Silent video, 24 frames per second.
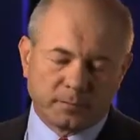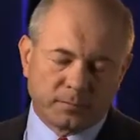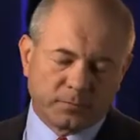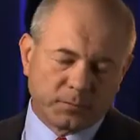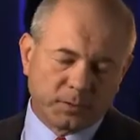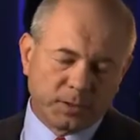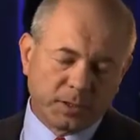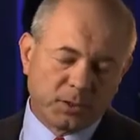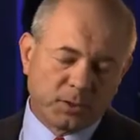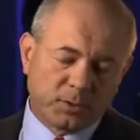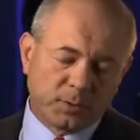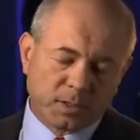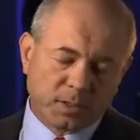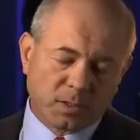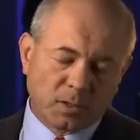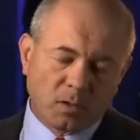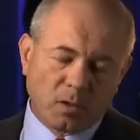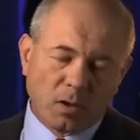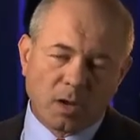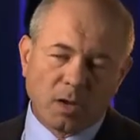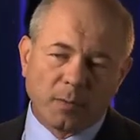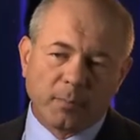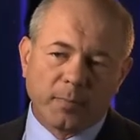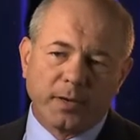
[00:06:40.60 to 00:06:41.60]
Fujitsu has
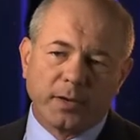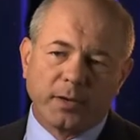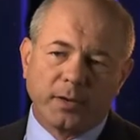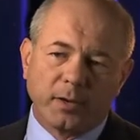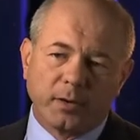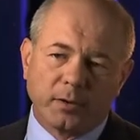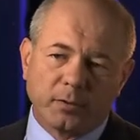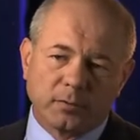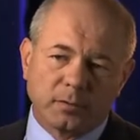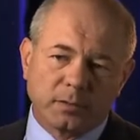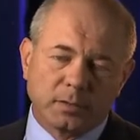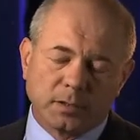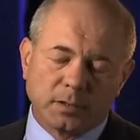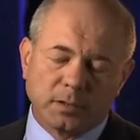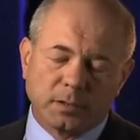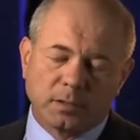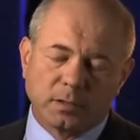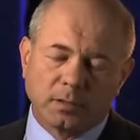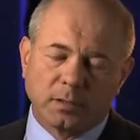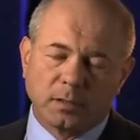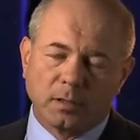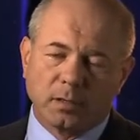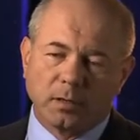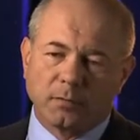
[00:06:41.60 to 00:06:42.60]
long been known
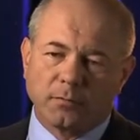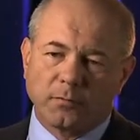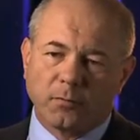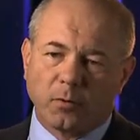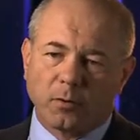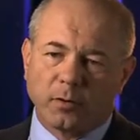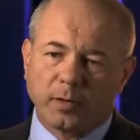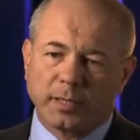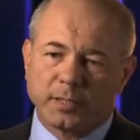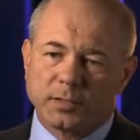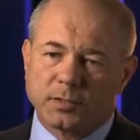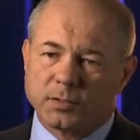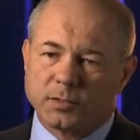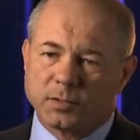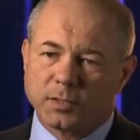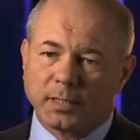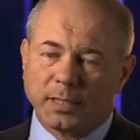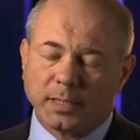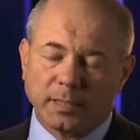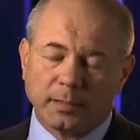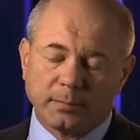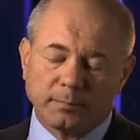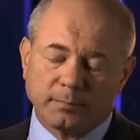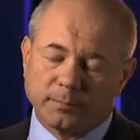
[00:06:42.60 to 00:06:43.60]
for its
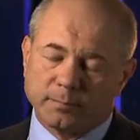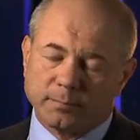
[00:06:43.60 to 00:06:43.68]
uh,